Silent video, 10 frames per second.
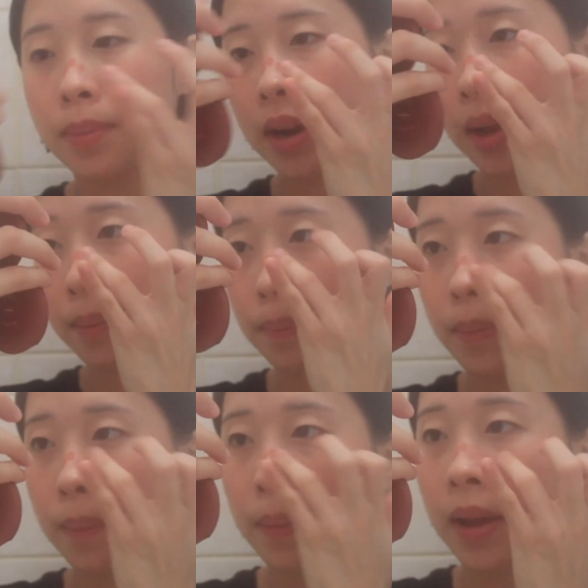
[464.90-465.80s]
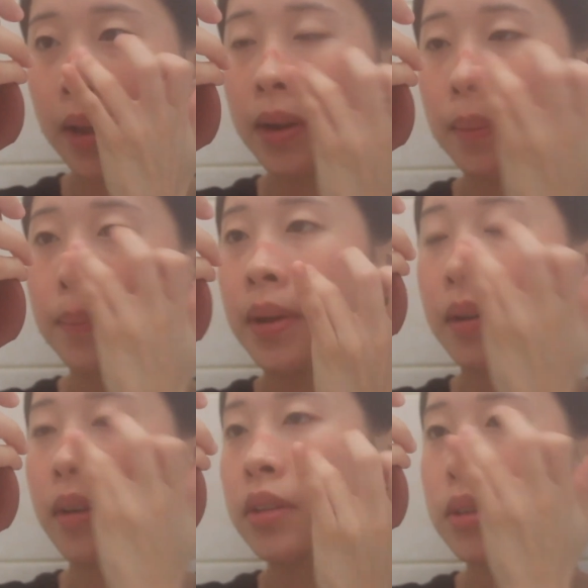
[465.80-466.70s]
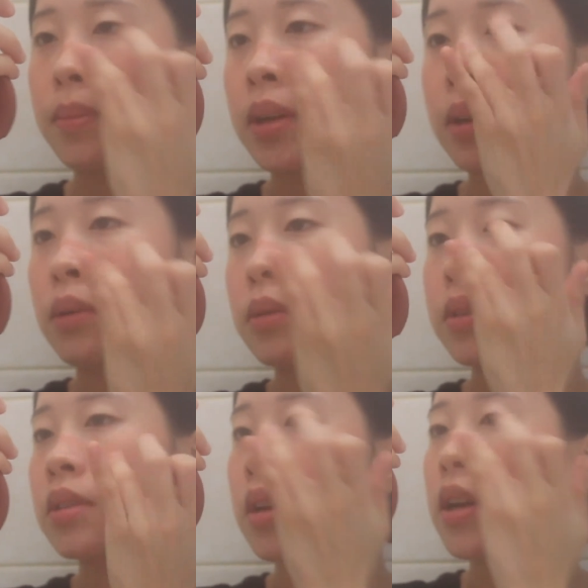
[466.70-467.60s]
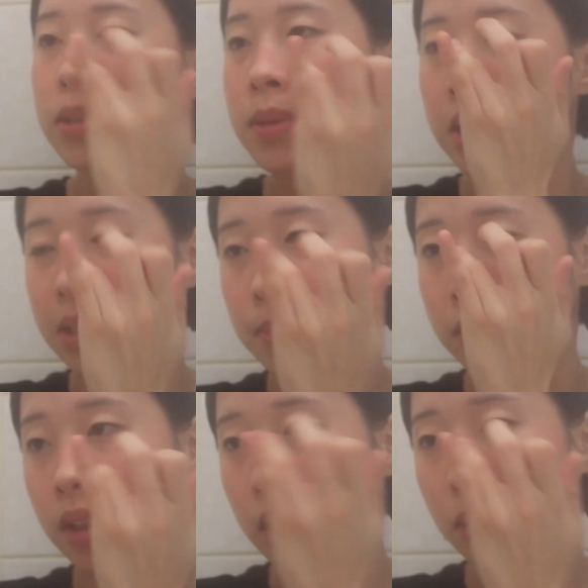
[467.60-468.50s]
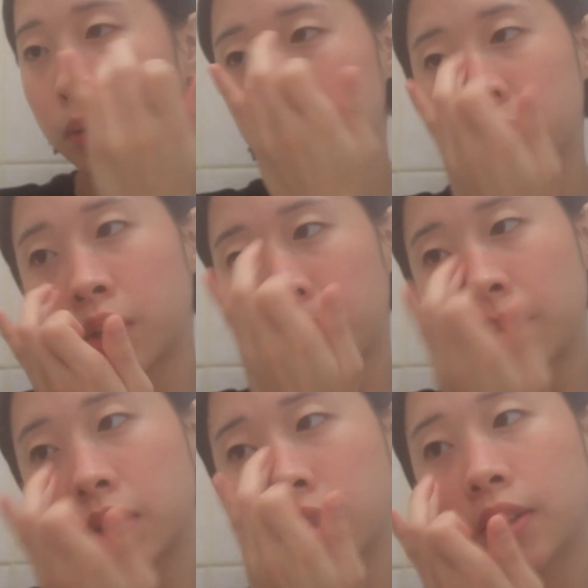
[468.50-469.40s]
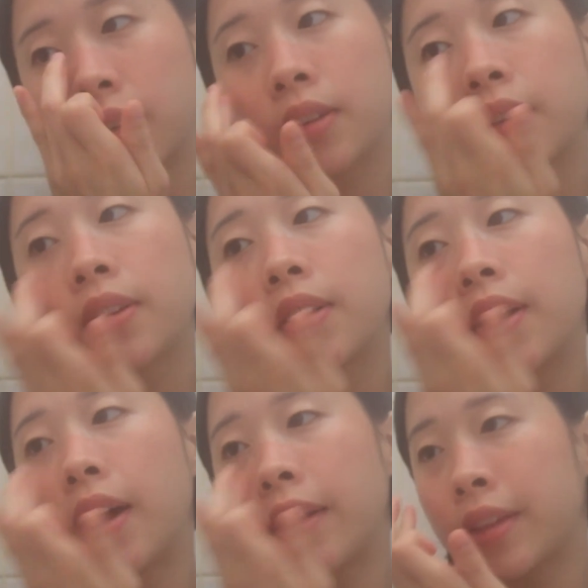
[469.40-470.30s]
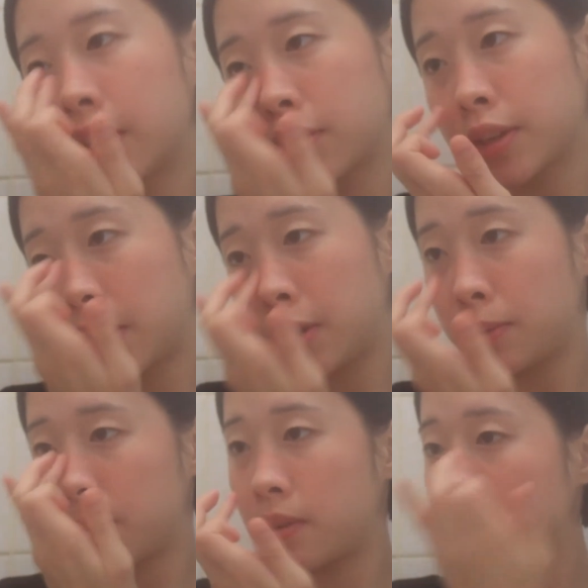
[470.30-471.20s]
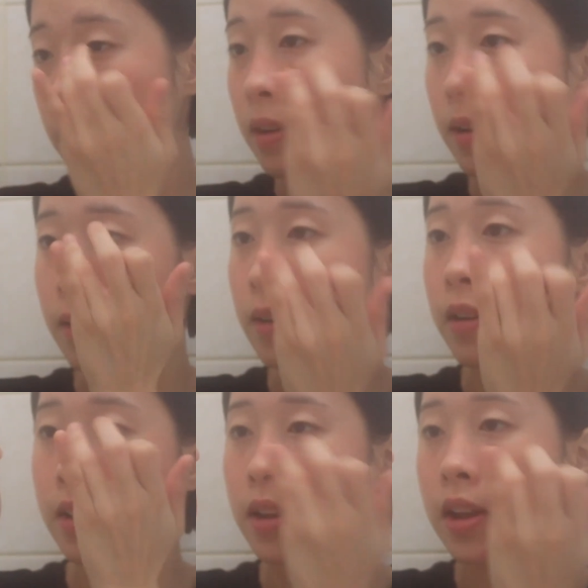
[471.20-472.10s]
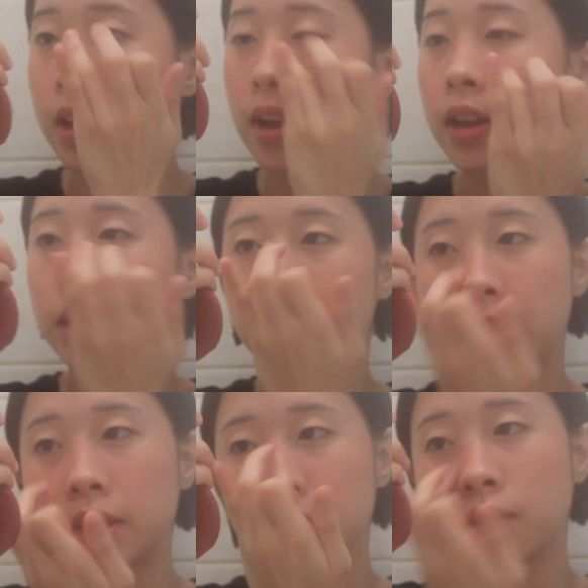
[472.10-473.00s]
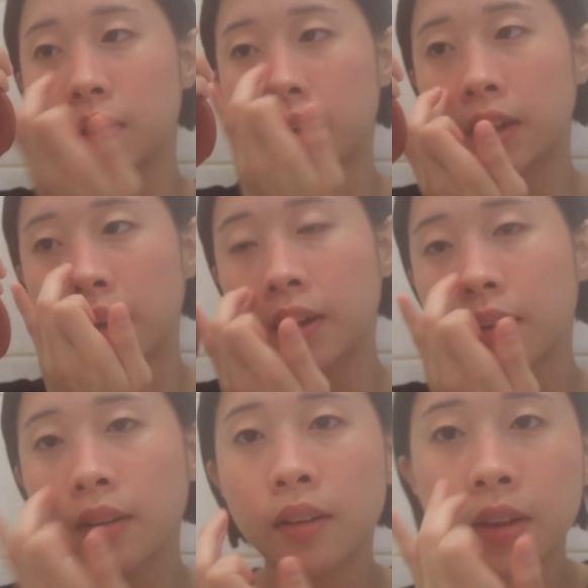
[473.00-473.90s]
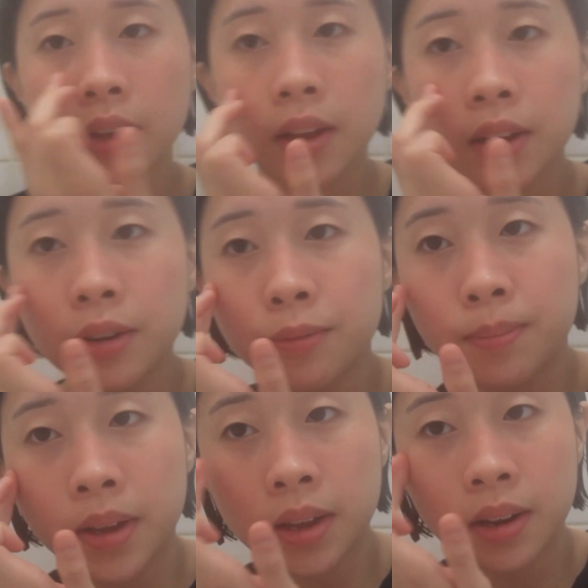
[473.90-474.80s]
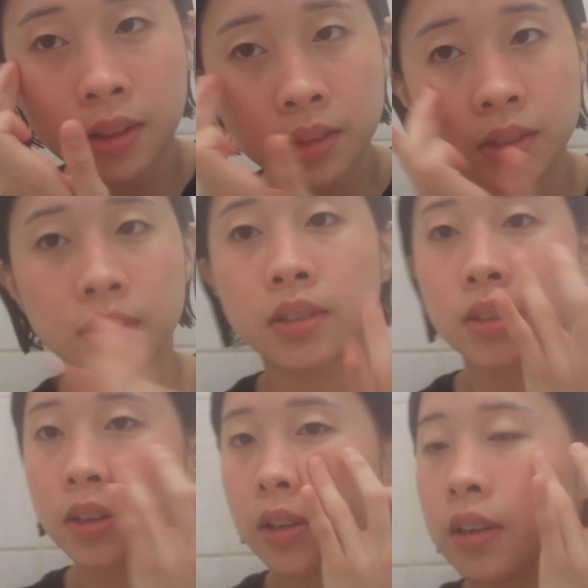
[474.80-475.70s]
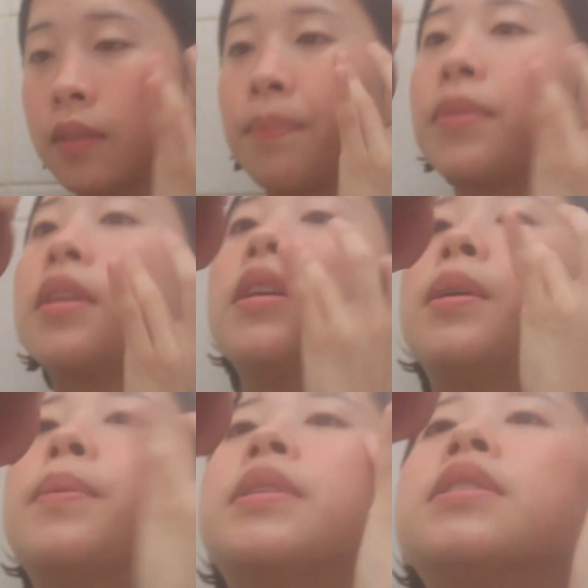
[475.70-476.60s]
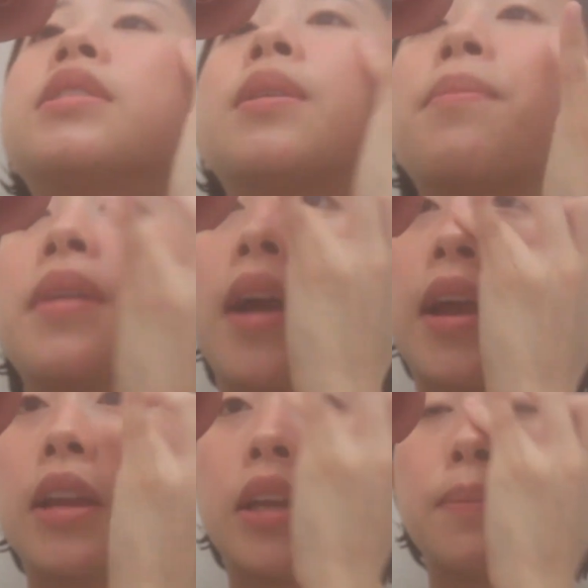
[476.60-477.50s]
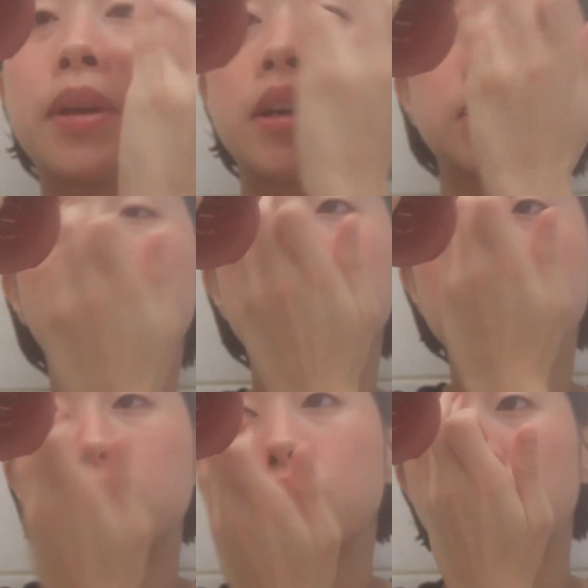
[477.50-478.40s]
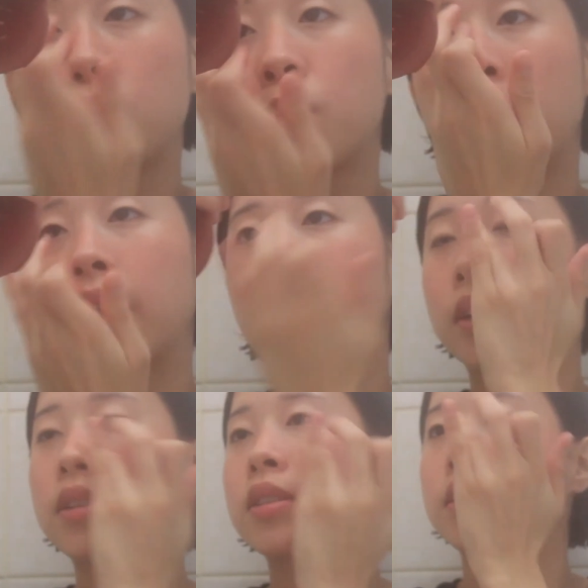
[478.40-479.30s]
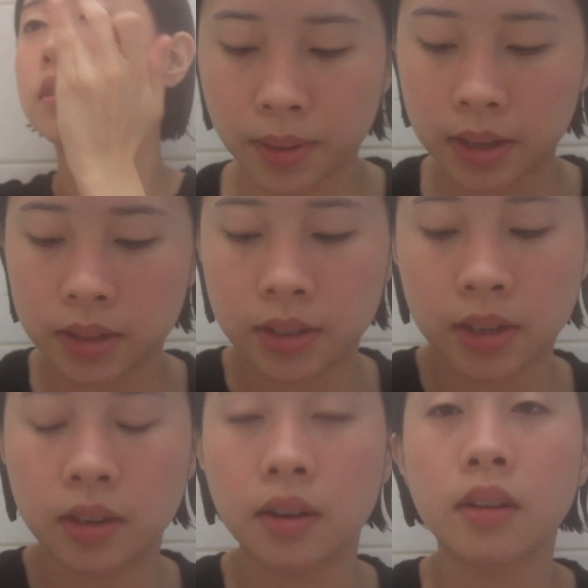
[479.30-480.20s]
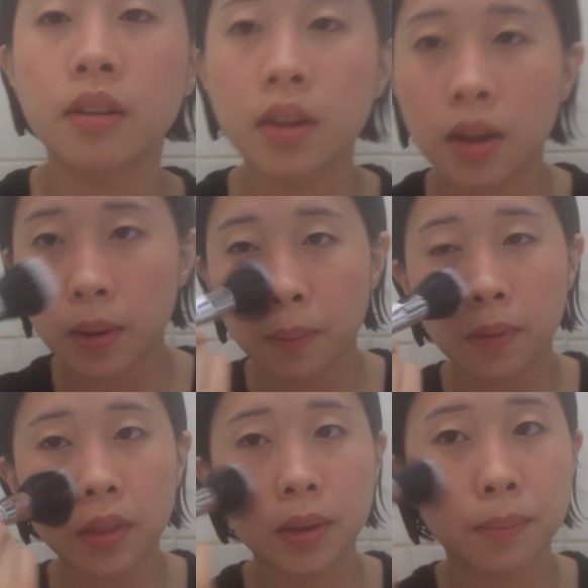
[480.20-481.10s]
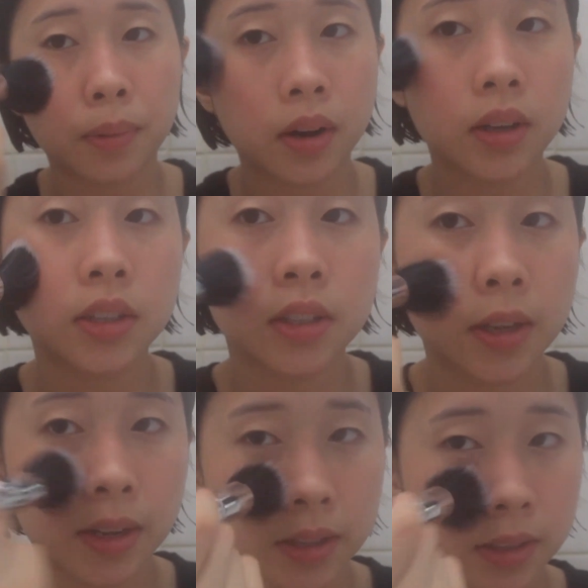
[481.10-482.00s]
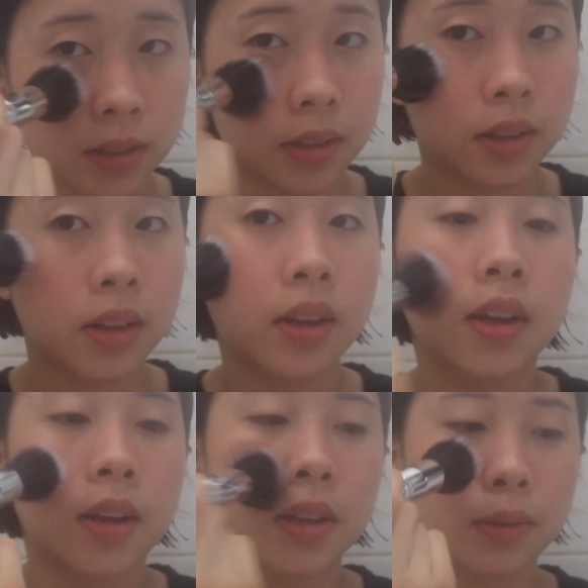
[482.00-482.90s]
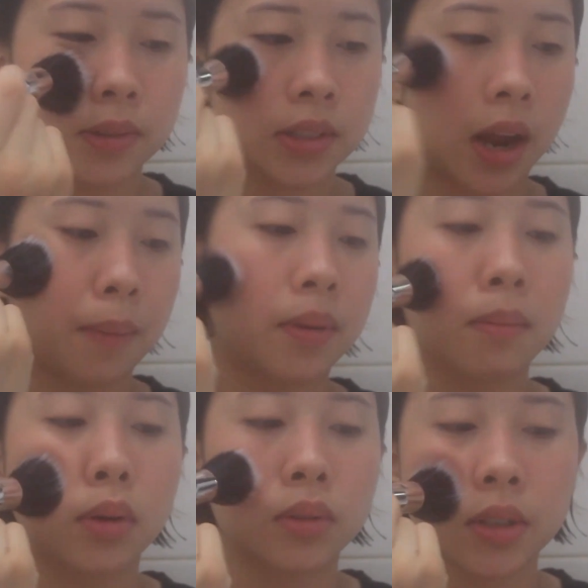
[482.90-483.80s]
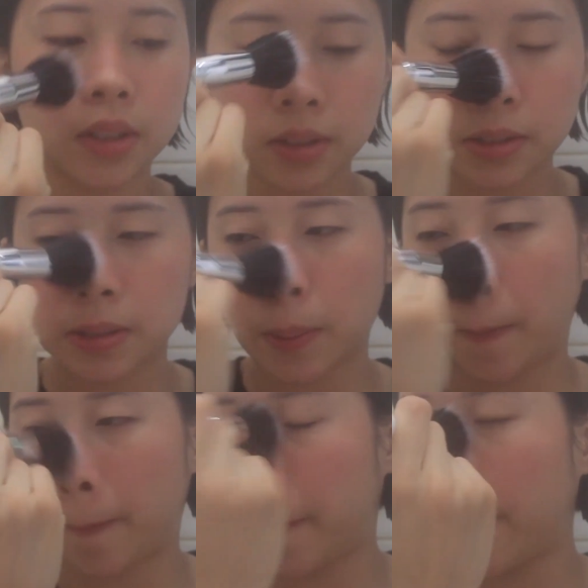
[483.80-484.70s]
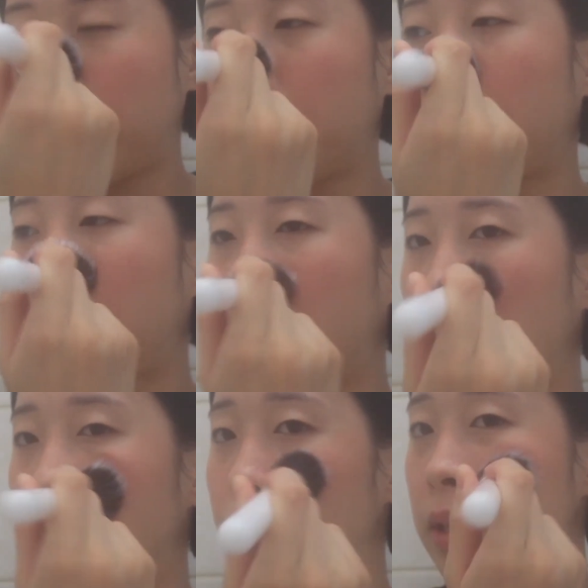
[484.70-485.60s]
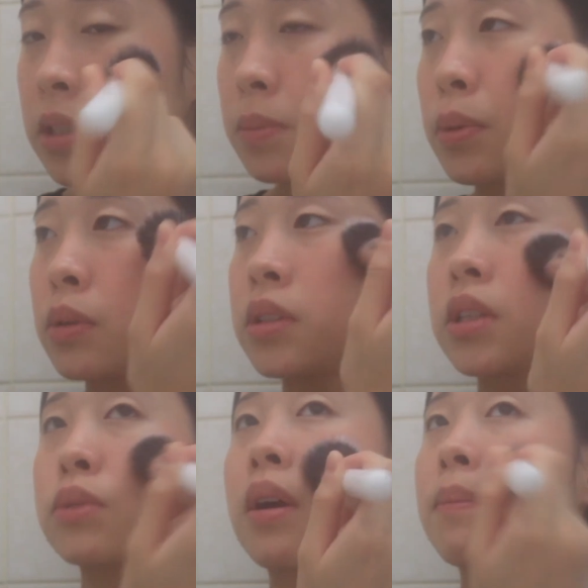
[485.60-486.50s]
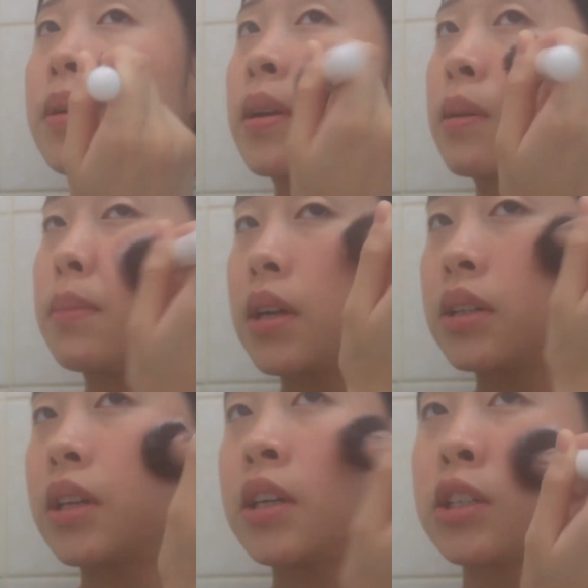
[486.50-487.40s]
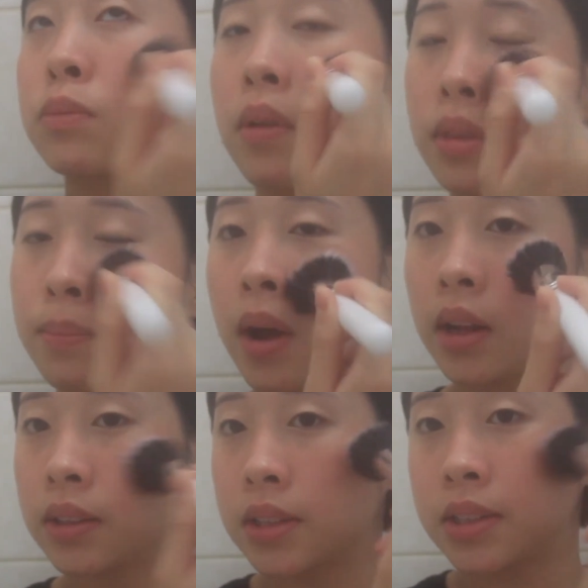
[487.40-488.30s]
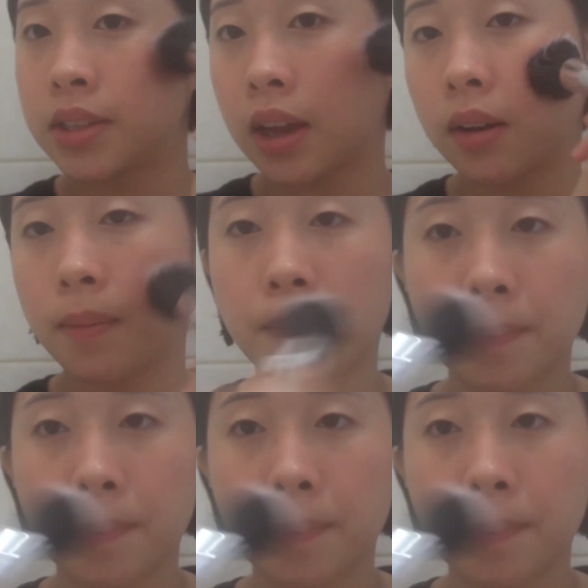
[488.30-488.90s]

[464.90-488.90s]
but I applied a bit onto my nose just because I'm into that whole drunk blush look. I think it's really cute. And it makes you look like you've been in the sun, which is something I need because I am so white. Blend it in with a brush, like use tapping motions as opposed to swiping it because I just want the product to set.